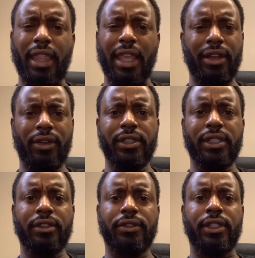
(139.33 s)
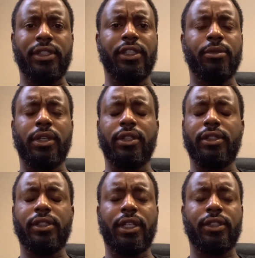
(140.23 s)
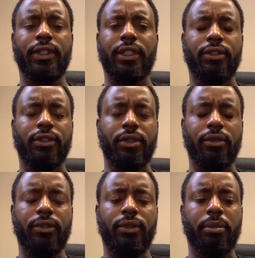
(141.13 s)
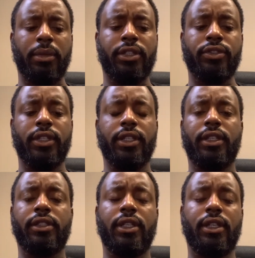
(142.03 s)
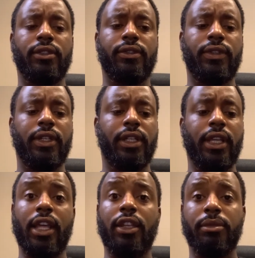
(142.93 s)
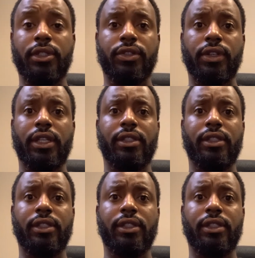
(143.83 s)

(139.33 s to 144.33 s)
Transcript: I know it sounds very simple. I know it sounds very rudimentary. It sounds very elementary.